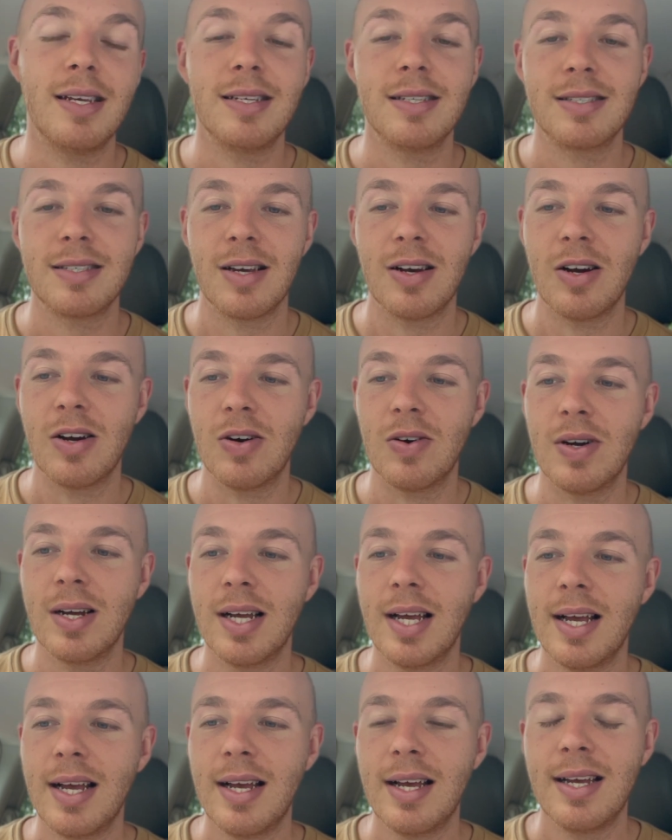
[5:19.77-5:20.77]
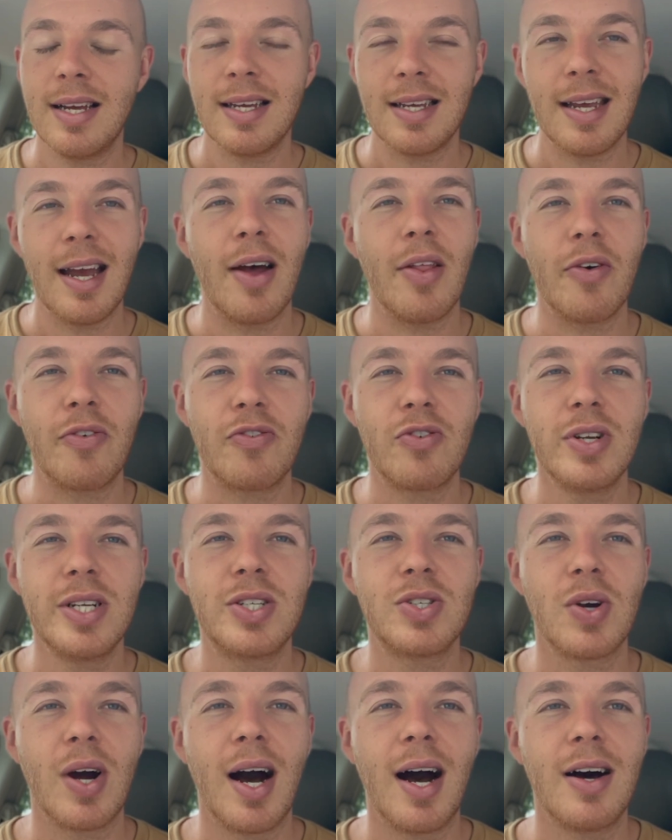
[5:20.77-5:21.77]
So yeah, the free
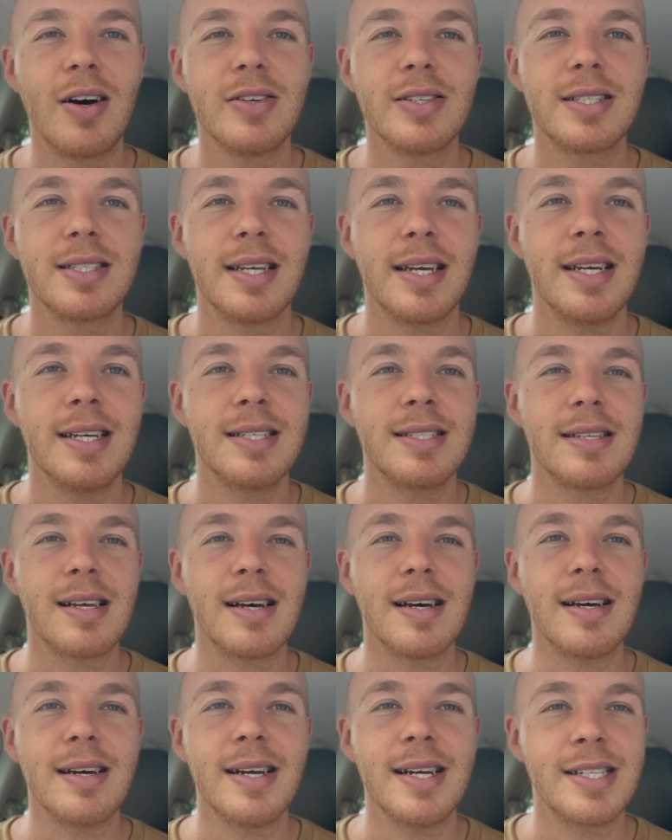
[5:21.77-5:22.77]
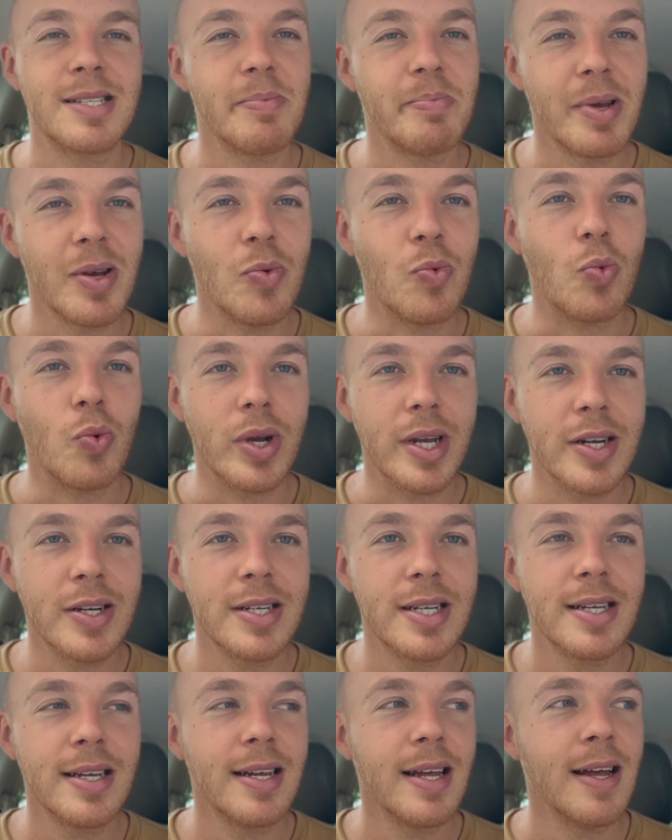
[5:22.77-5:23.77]
trials is it's a bit
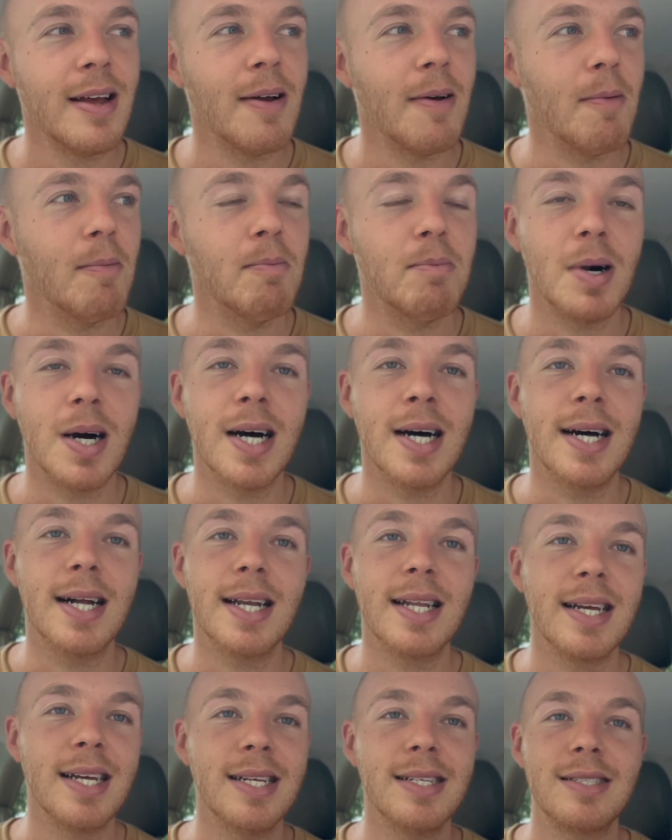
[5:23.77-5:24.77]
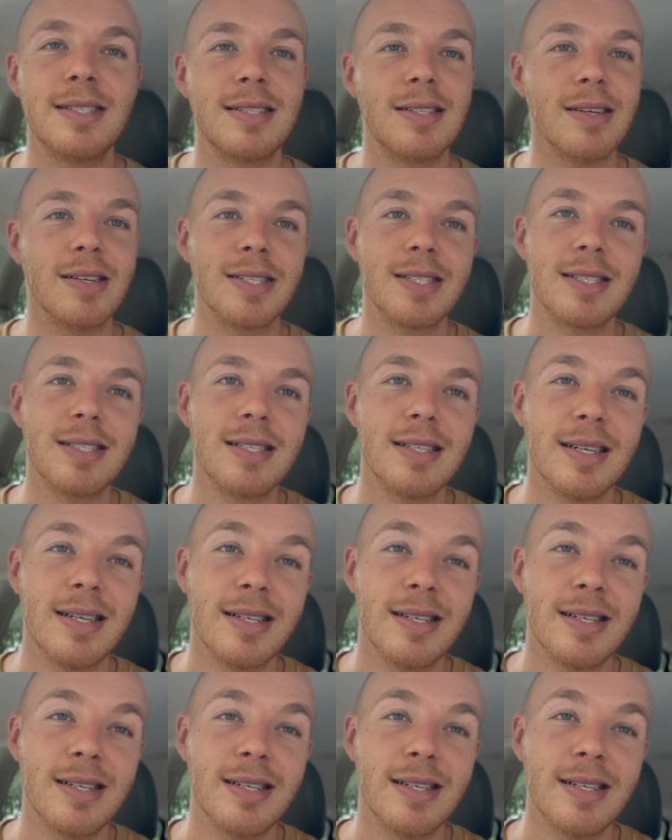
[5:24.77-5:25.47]
weird, but it's just